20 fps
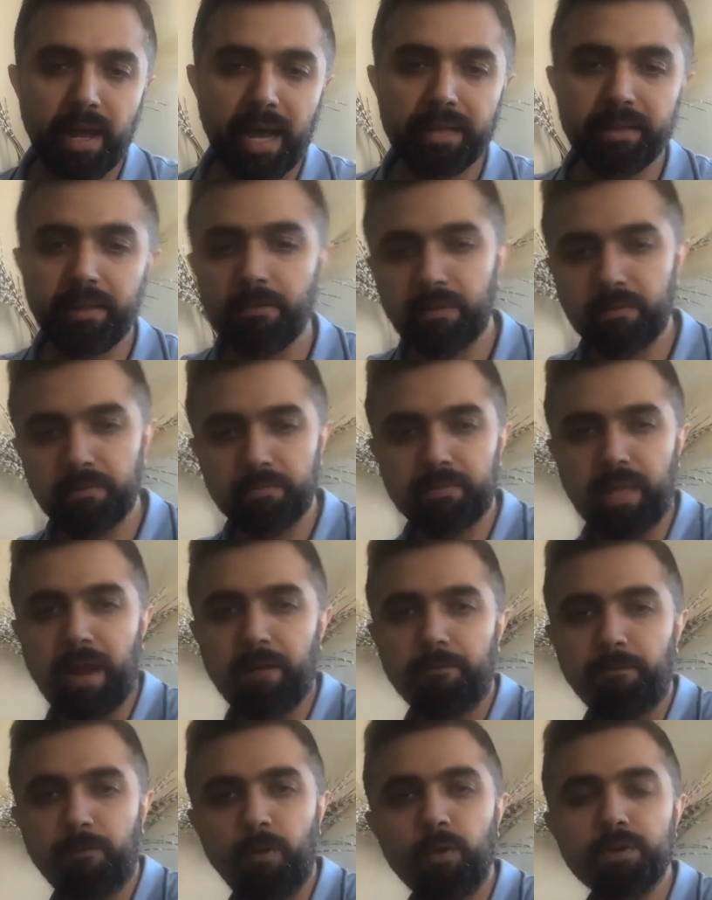And then
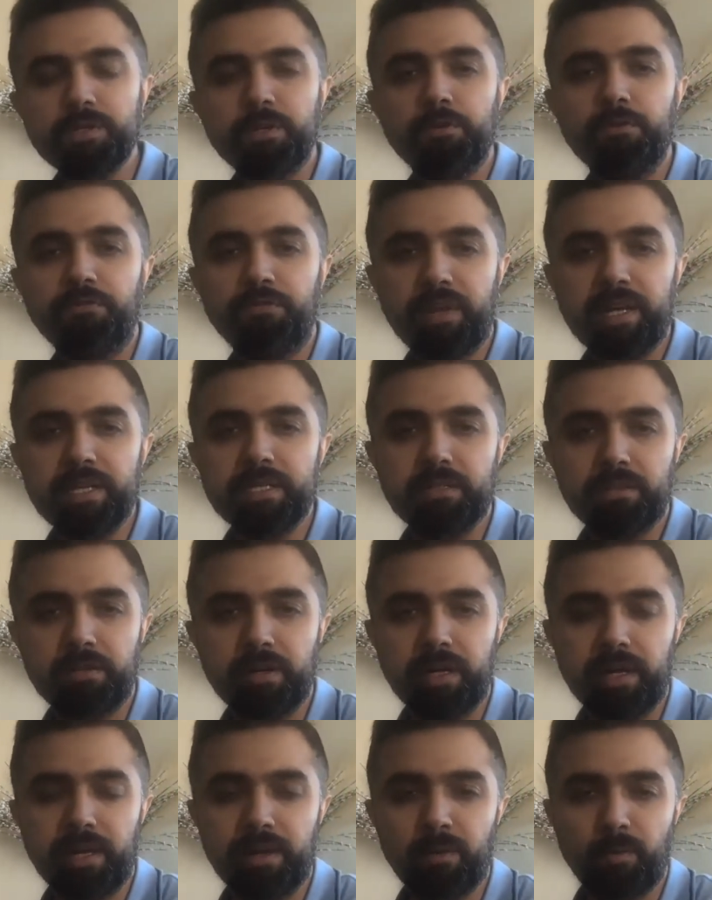that flows into phase
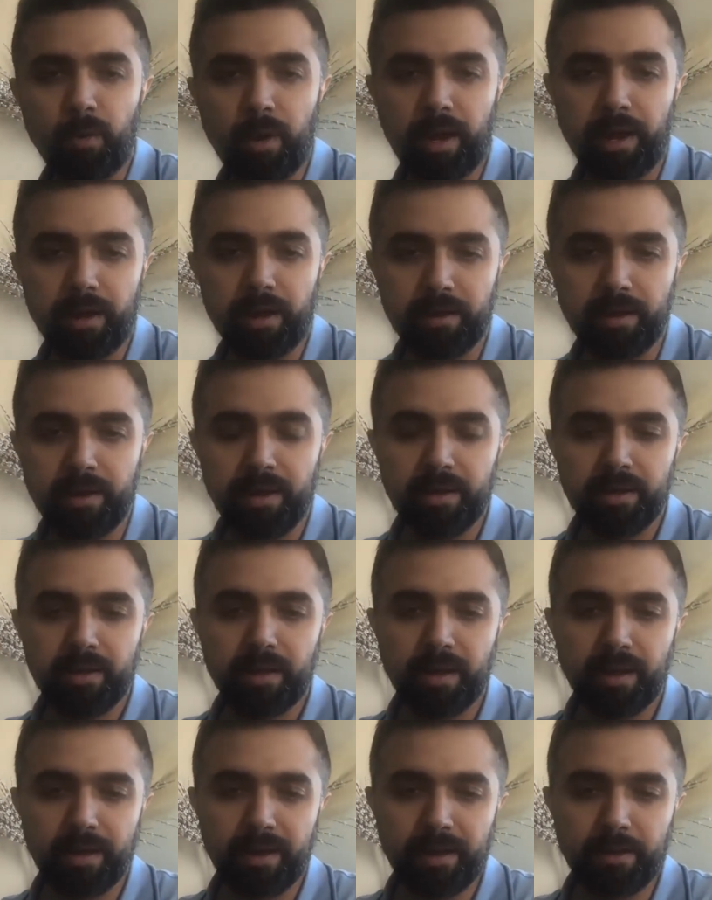3, where
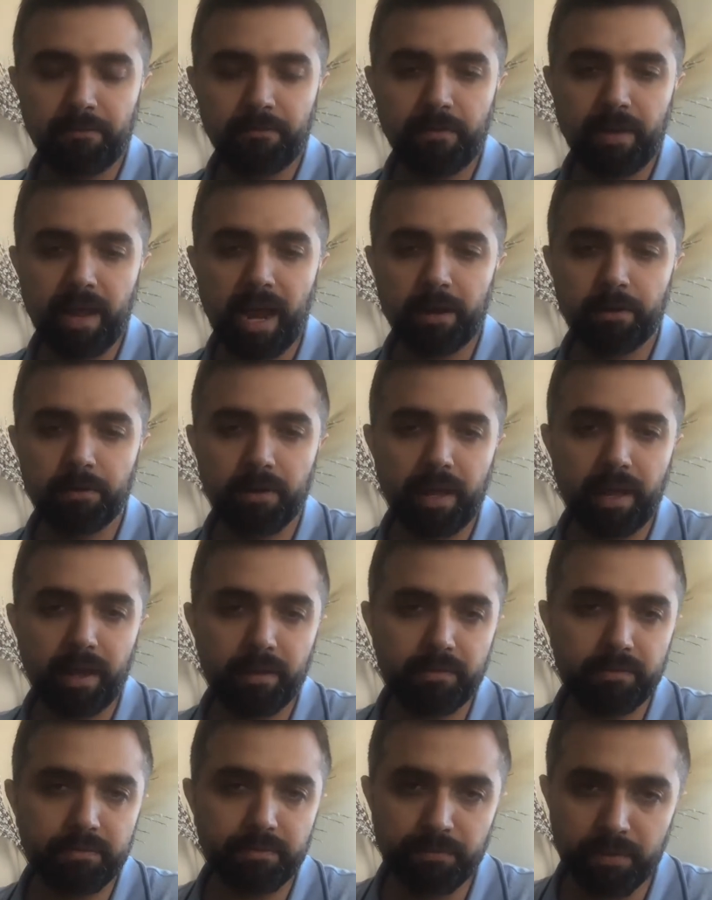if we had to
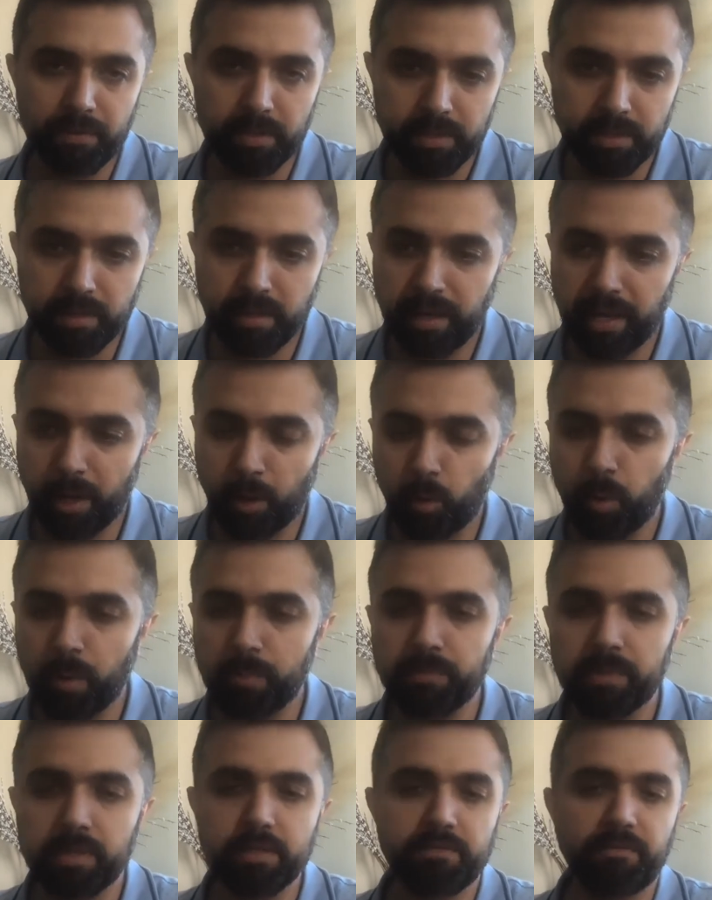like further
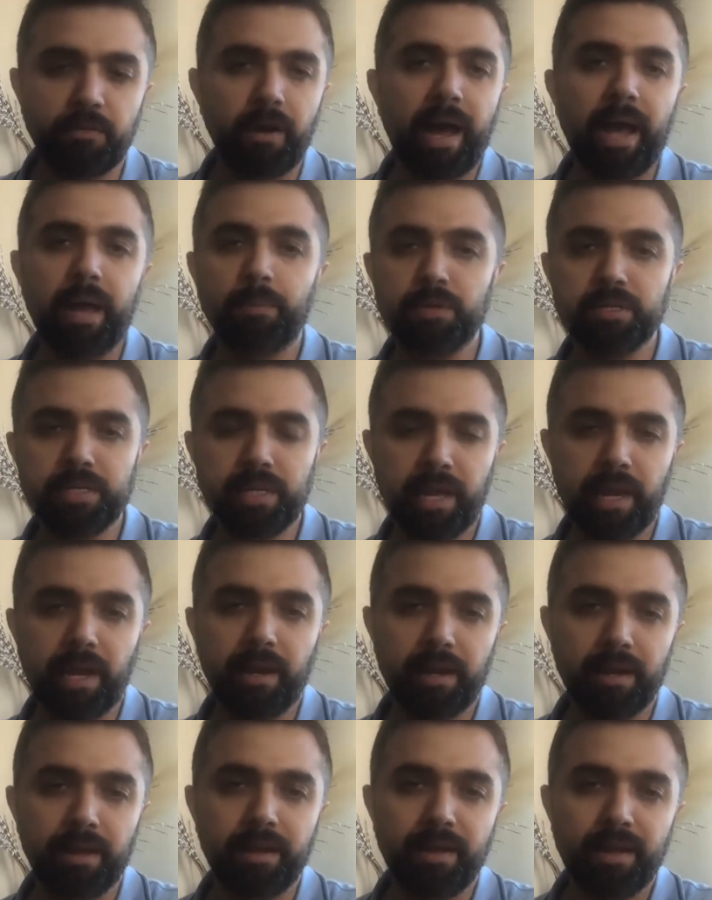equip this for
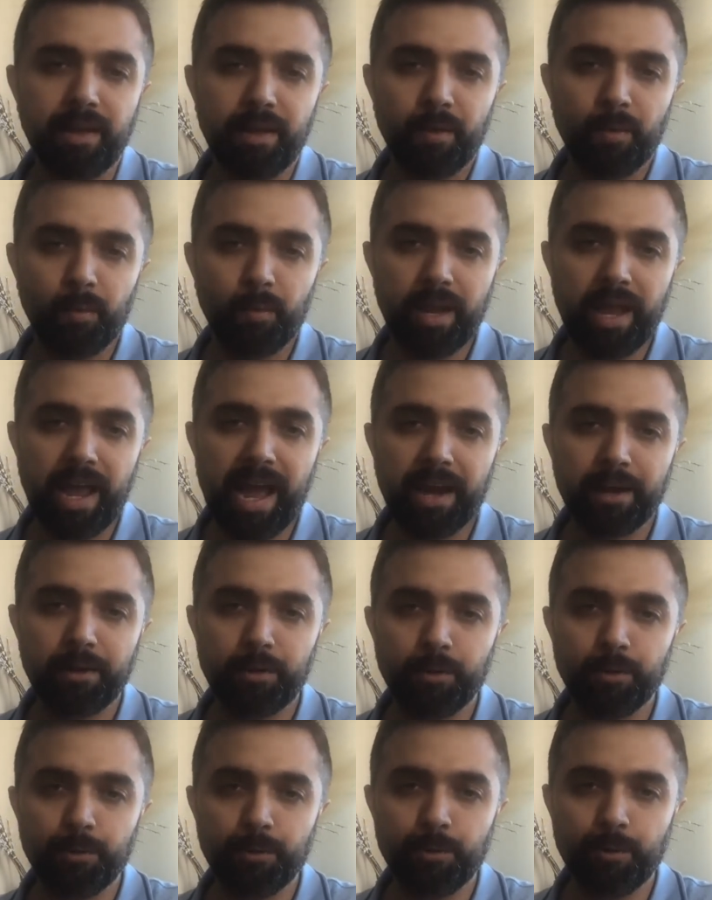hyperscale, we
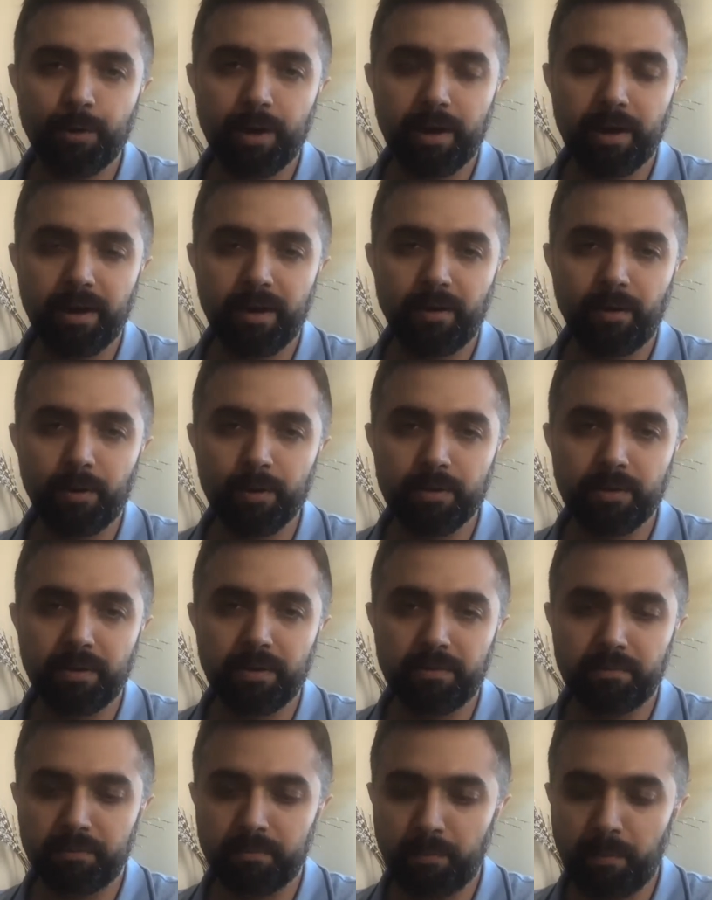had
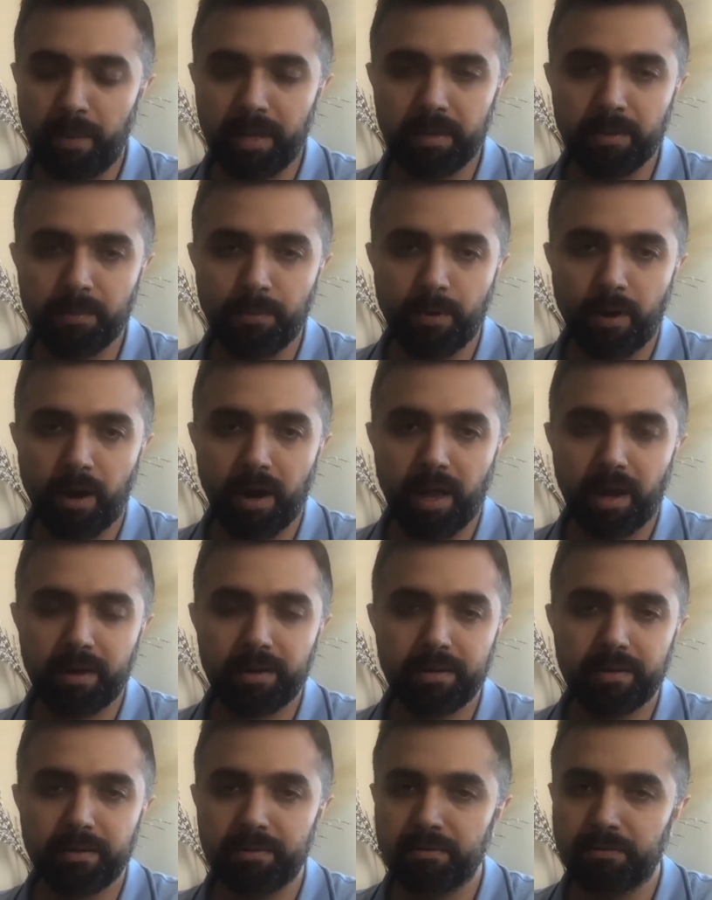to make the
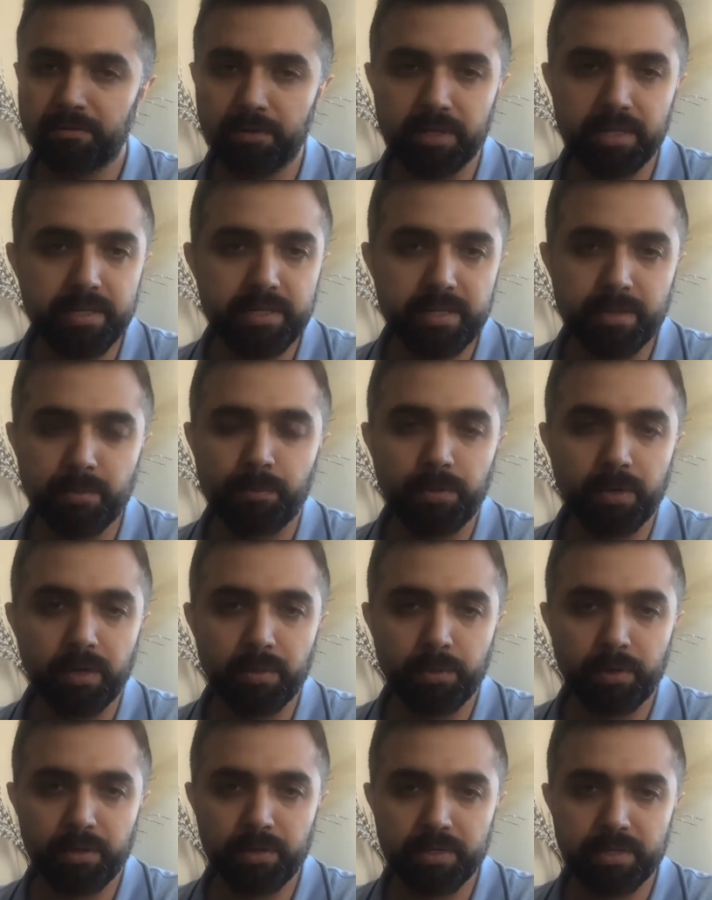product further
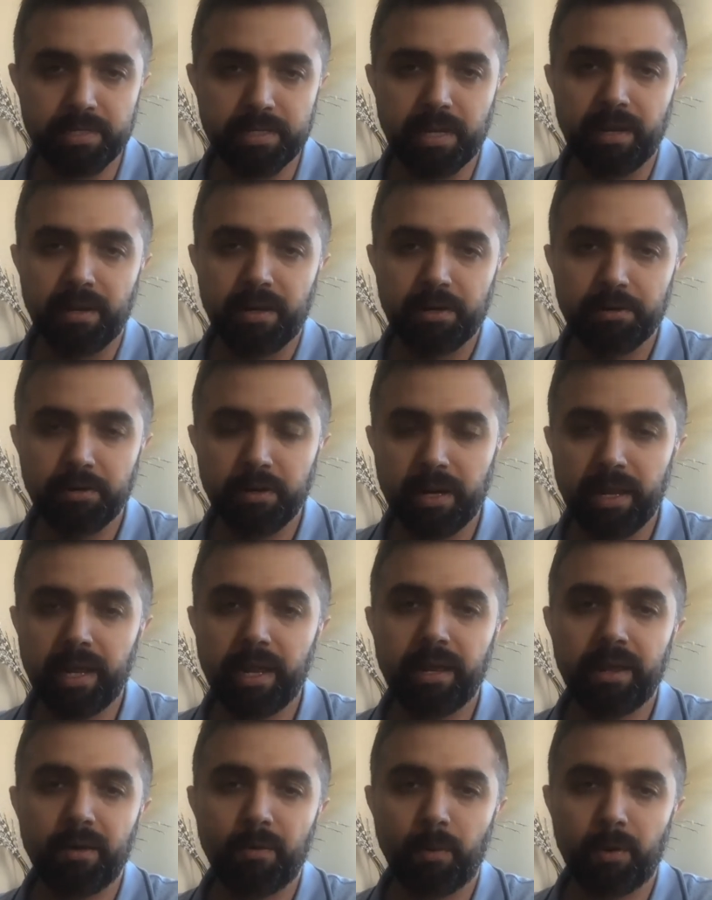simpler, because
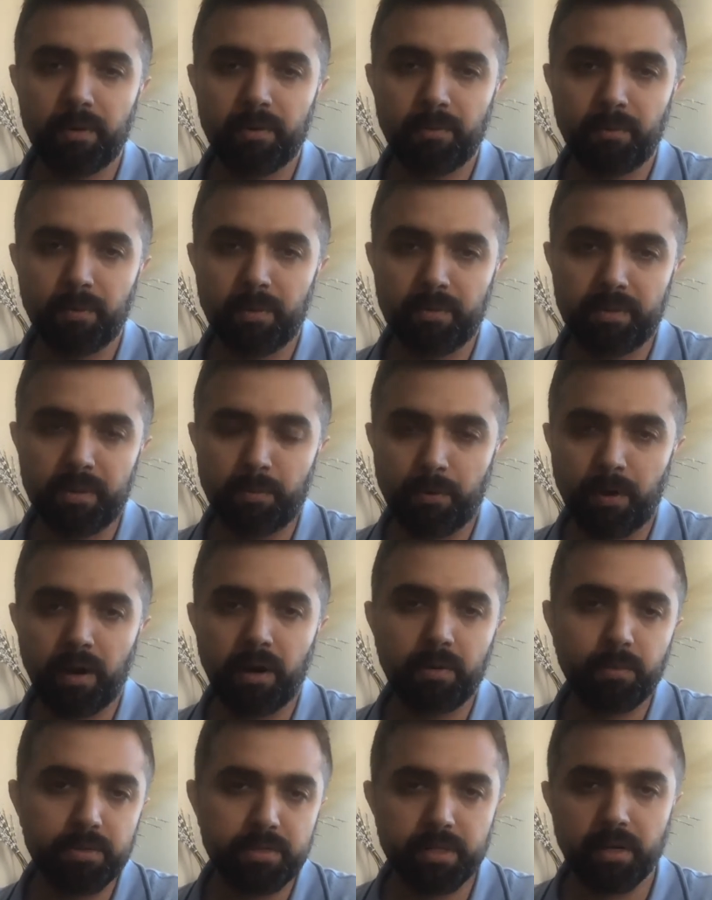today what the
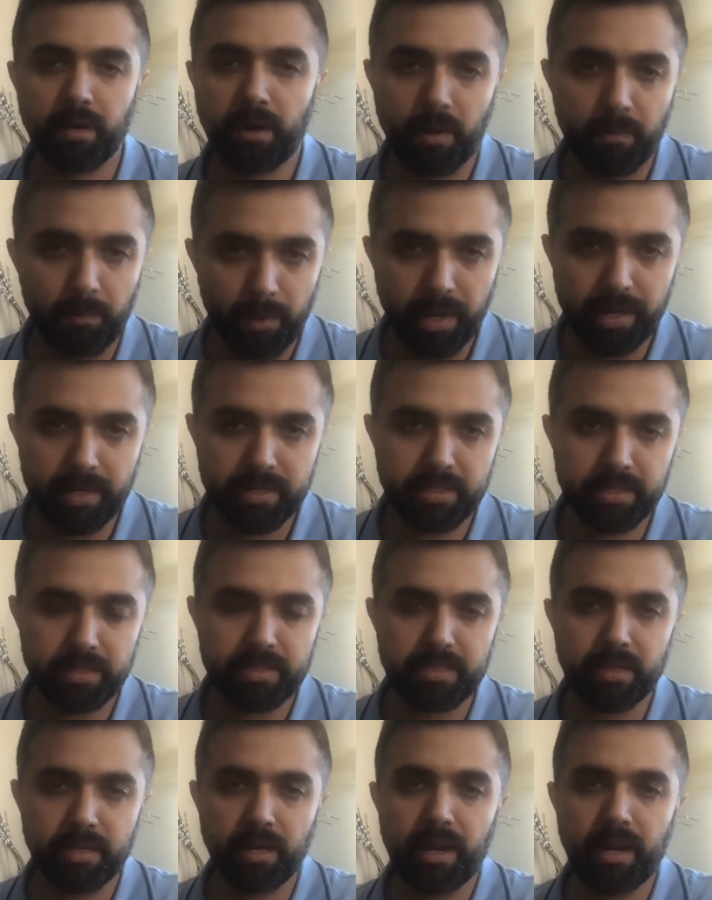product was still complex. It still